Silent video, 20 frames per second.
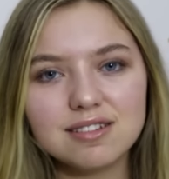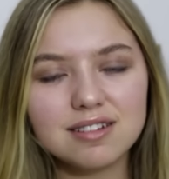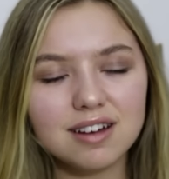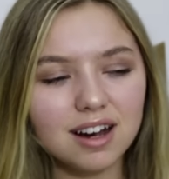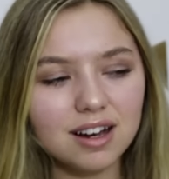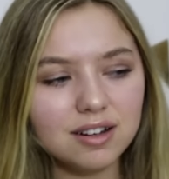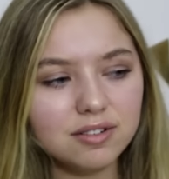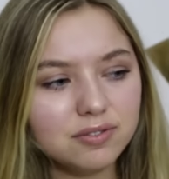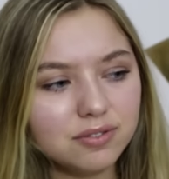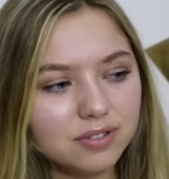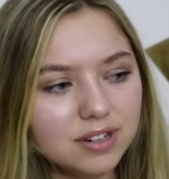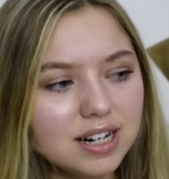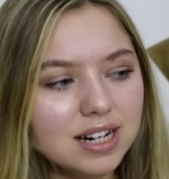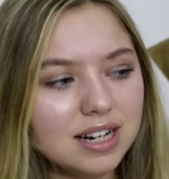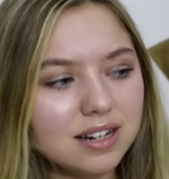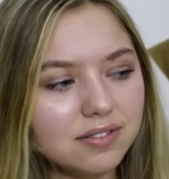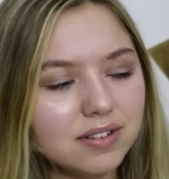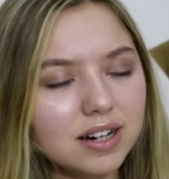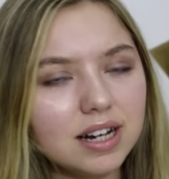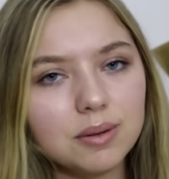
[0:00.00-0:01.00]
I
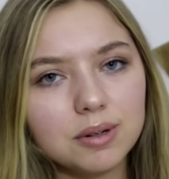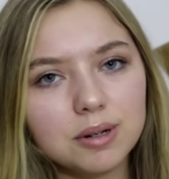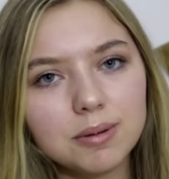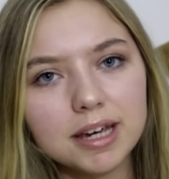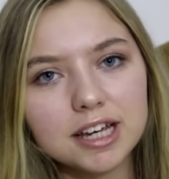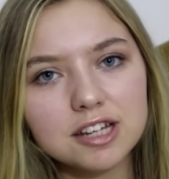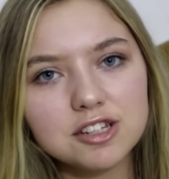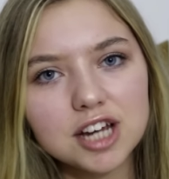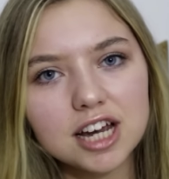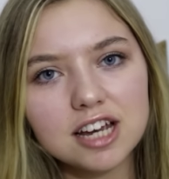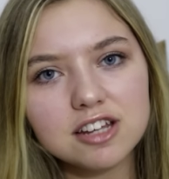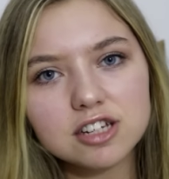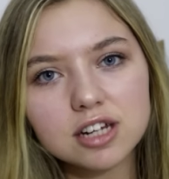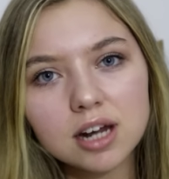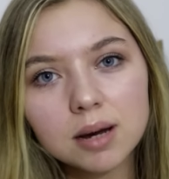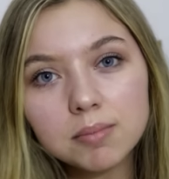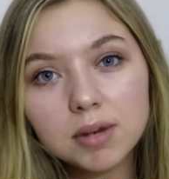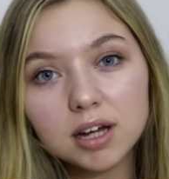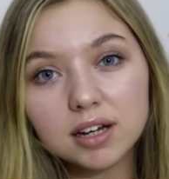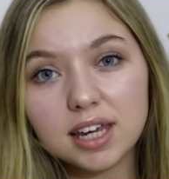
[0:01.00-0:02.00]
really, really want to make a change. And
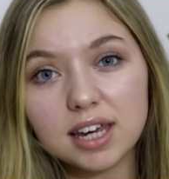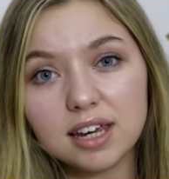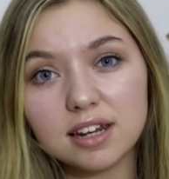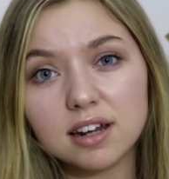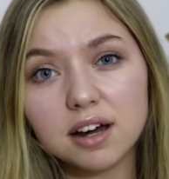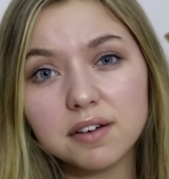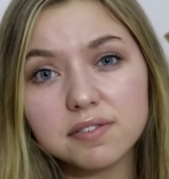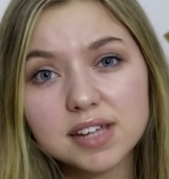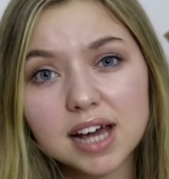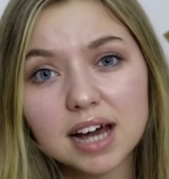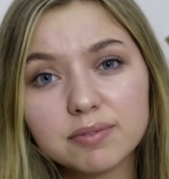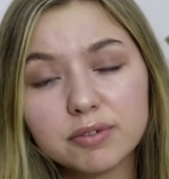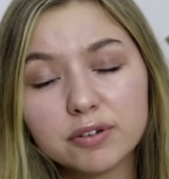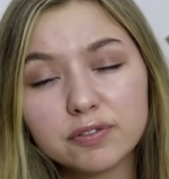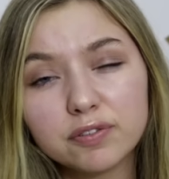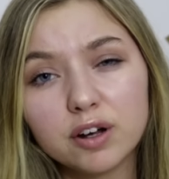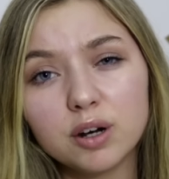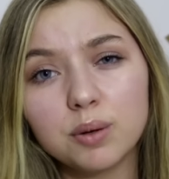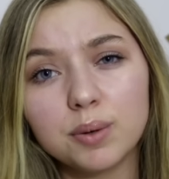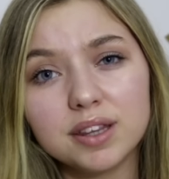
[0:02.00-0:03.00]
I'm lucky enough to a
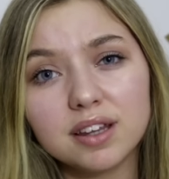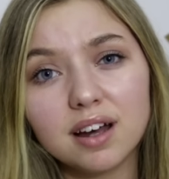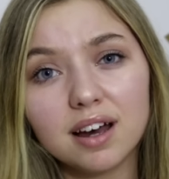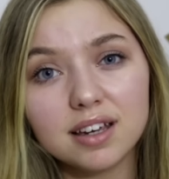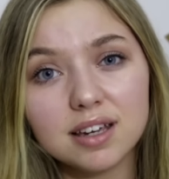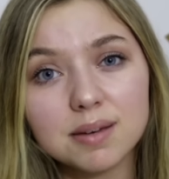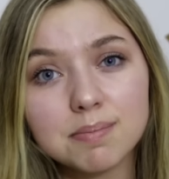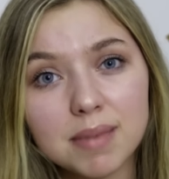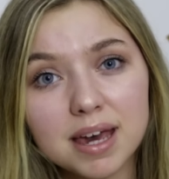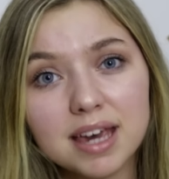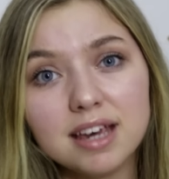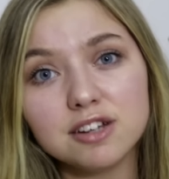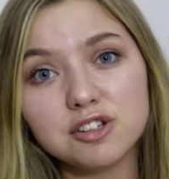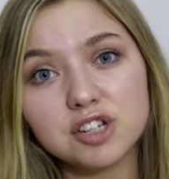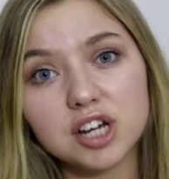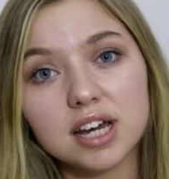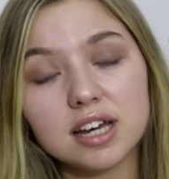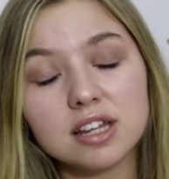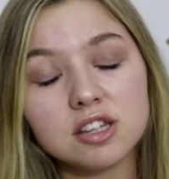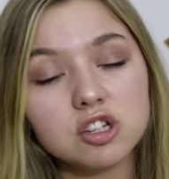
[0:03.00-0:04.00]
following that I can make a
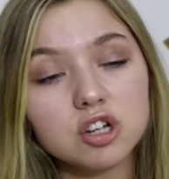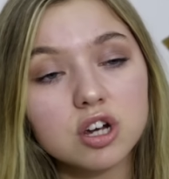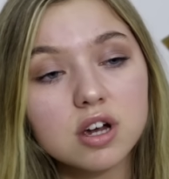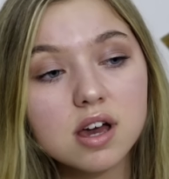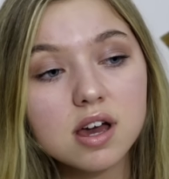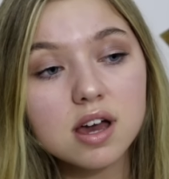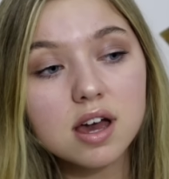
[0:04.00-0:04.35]
change.